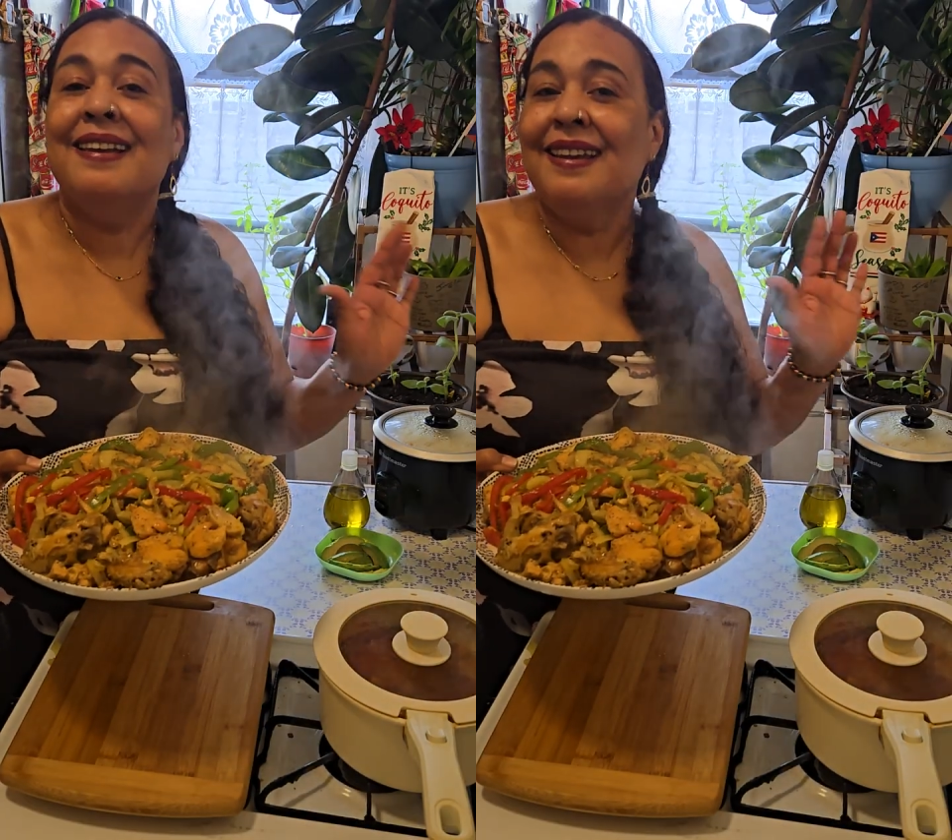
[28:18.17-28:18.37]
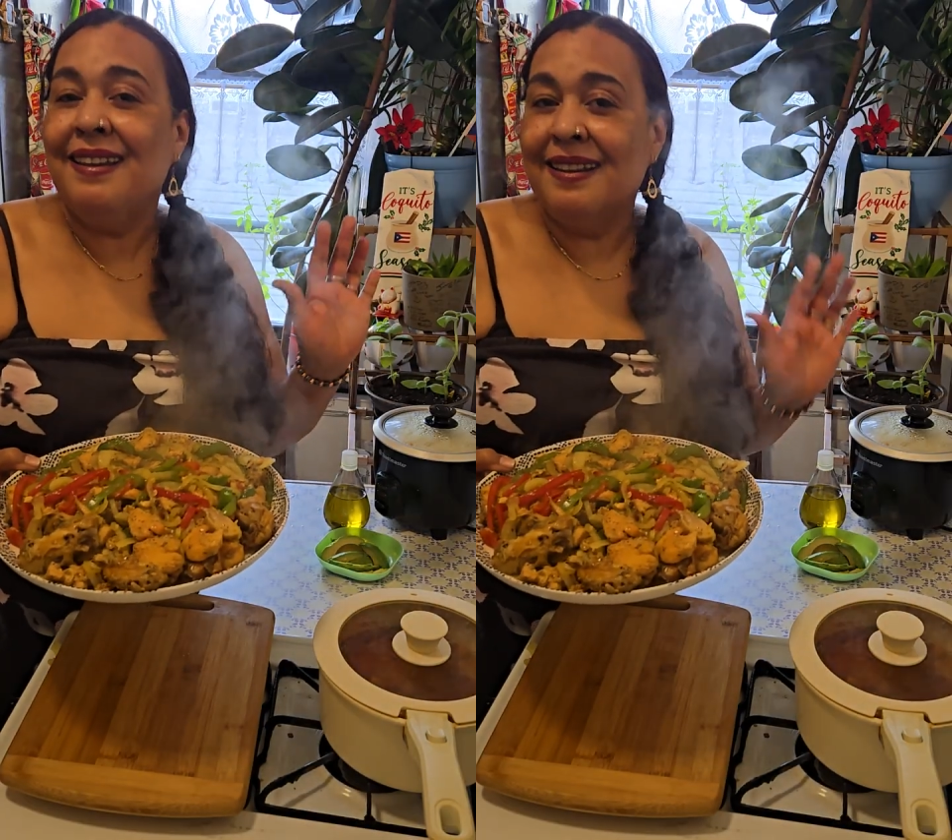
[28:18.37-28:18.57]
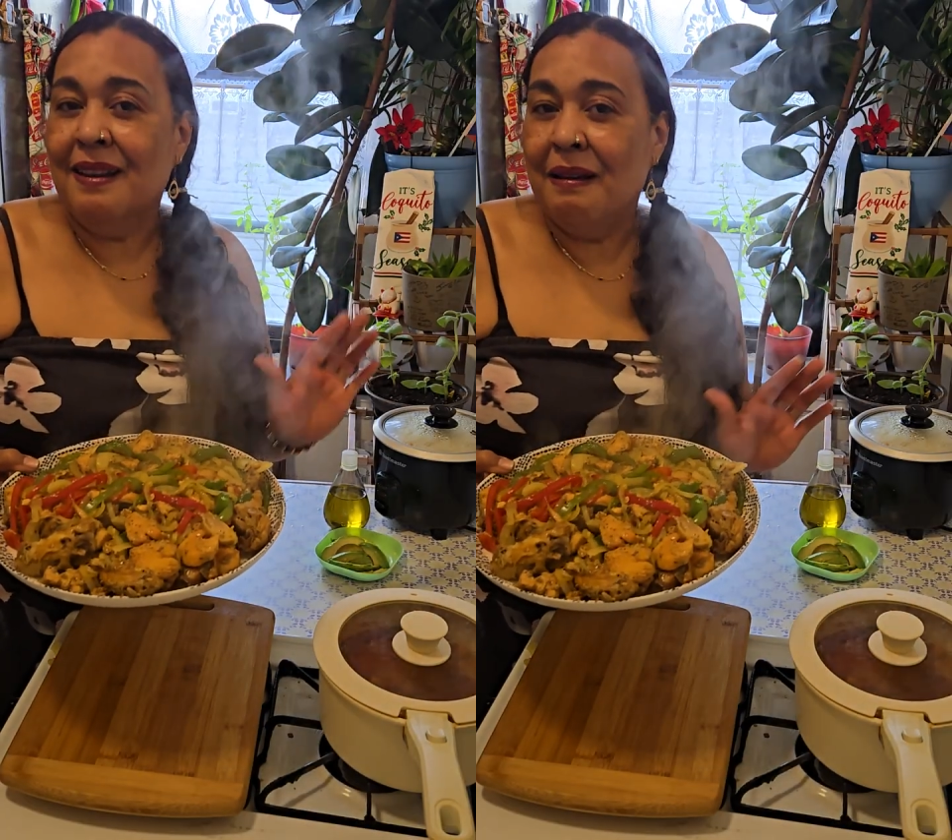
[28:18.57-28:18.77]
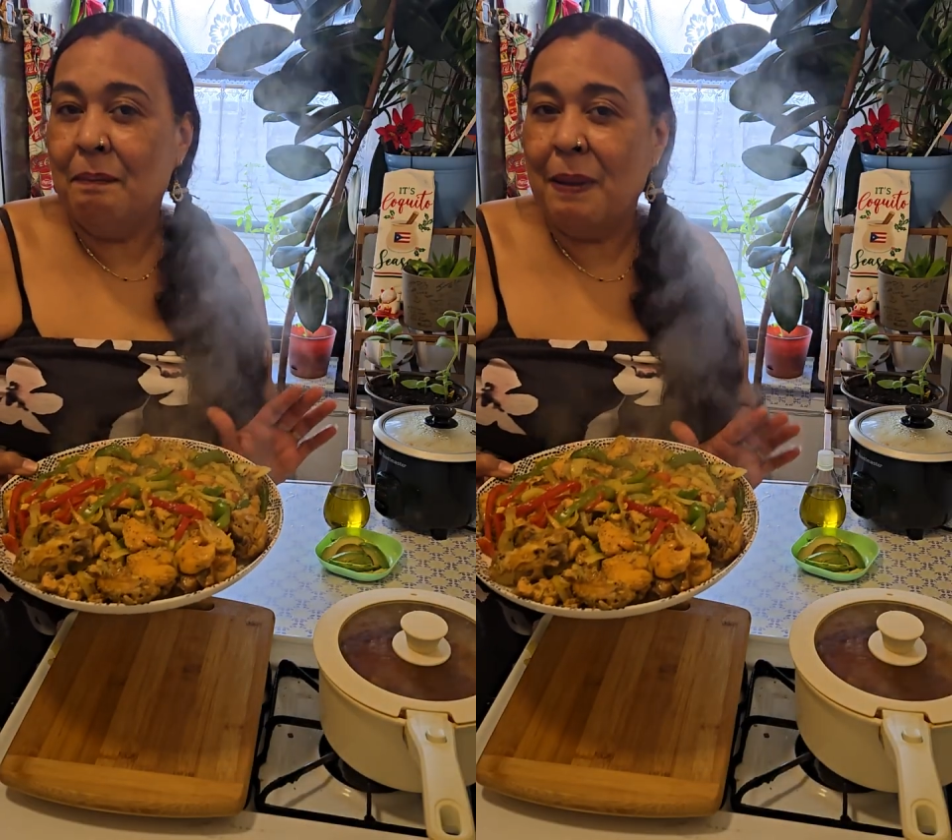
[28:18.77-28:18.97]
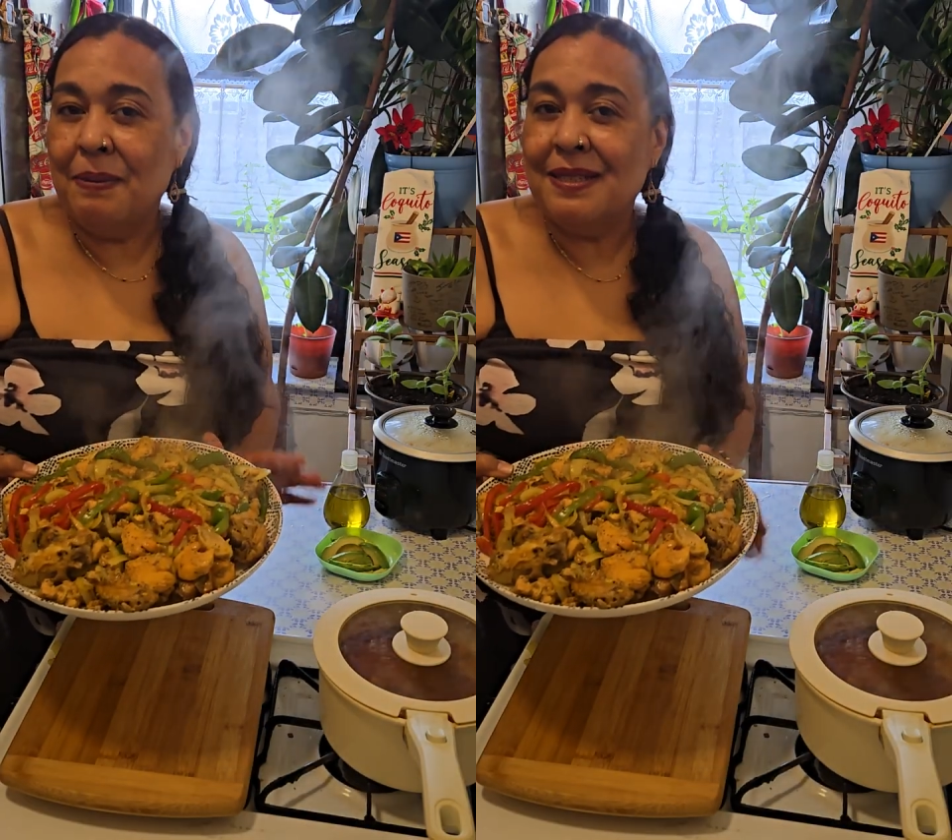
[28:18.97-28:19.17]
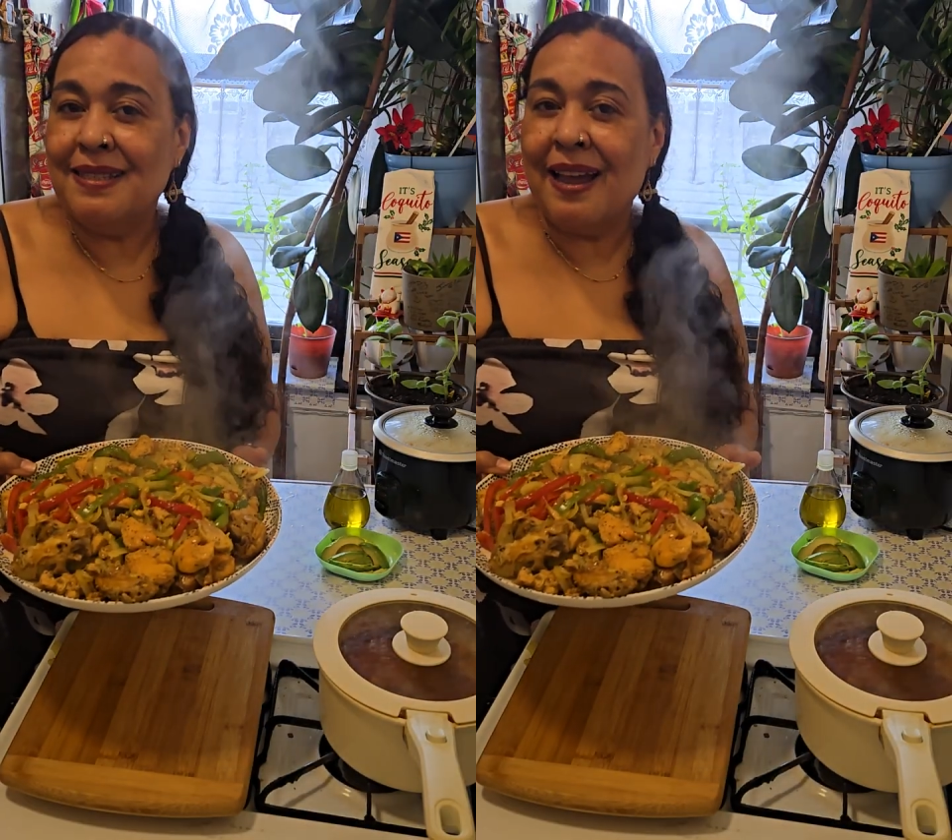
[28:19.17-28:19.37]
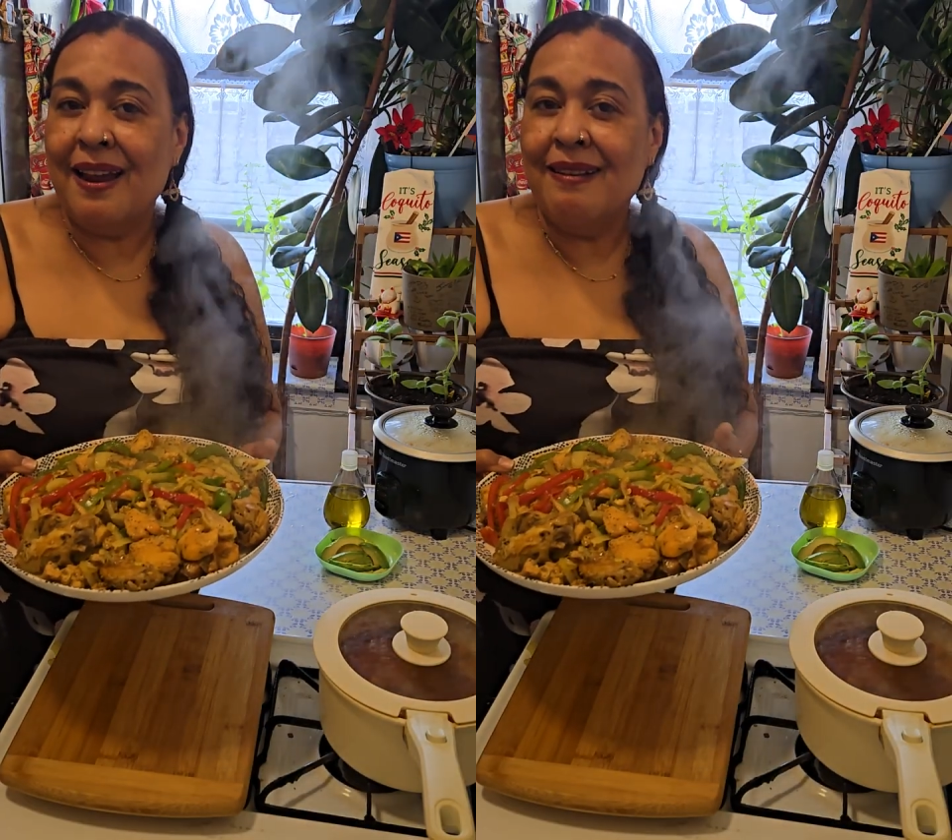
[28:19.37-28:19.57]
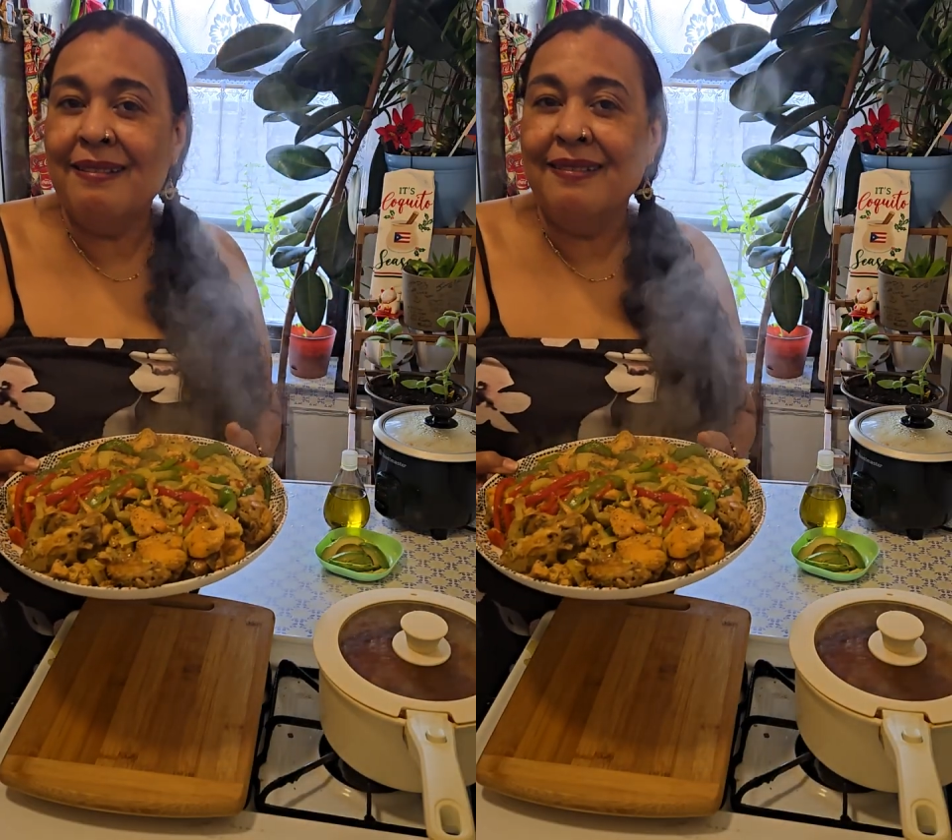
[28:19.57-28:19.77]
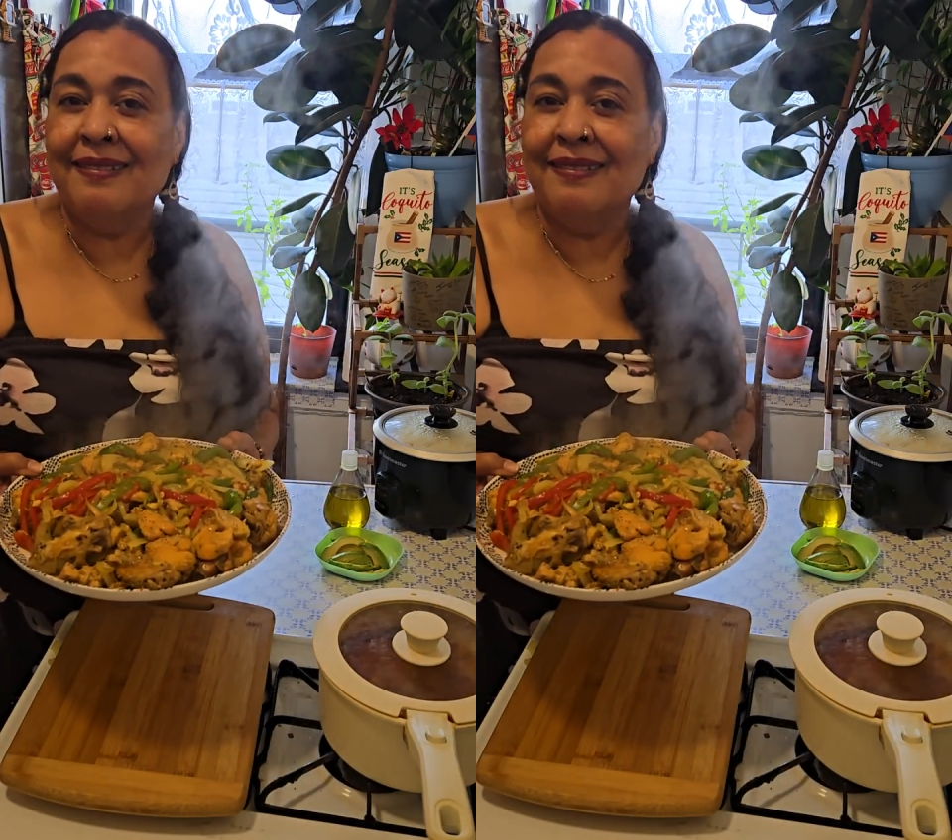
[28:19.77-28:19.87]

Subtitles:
in the pepper style,